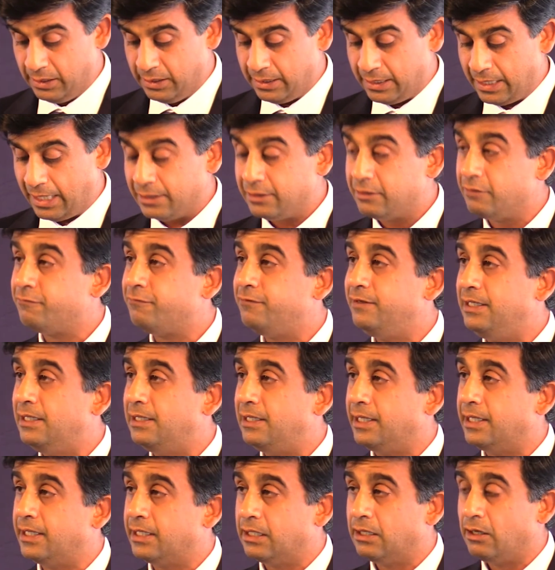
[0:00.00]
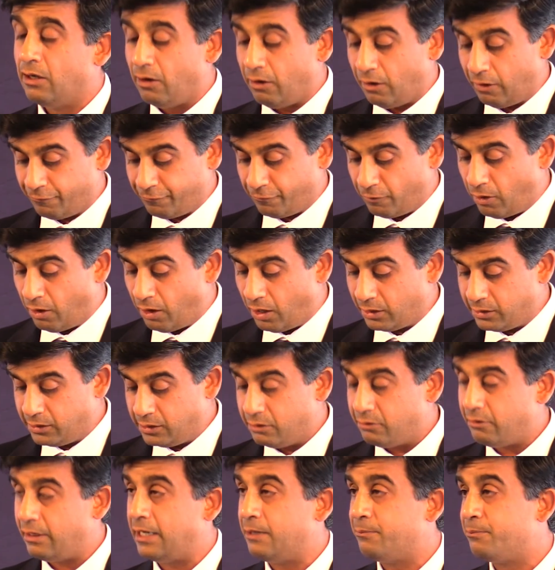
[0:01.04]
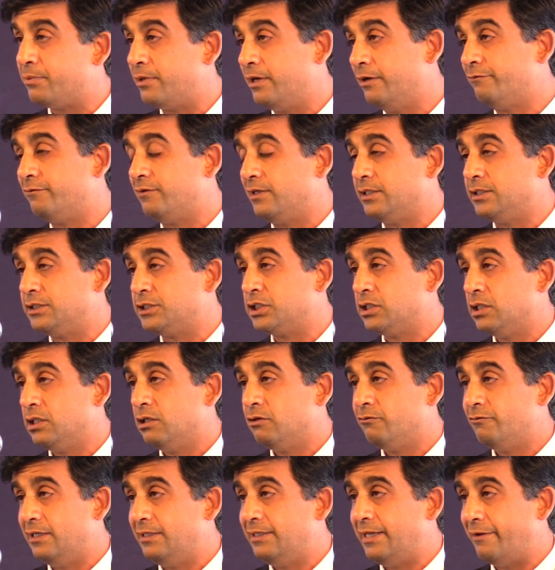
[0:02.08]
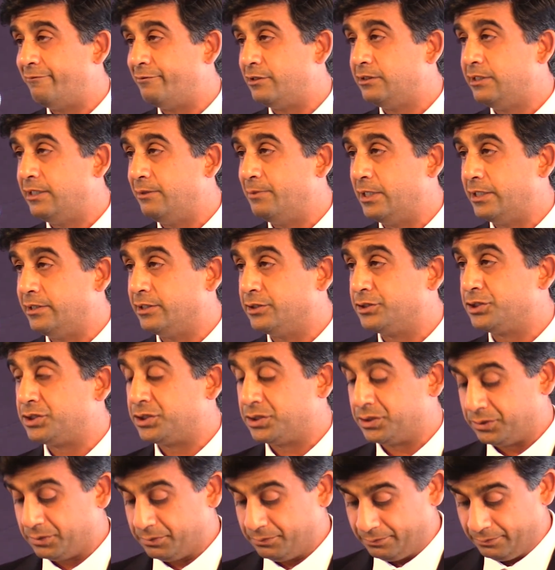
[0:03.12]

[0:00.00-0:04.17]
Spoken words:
and the feeling of honor and privilege will never diminish.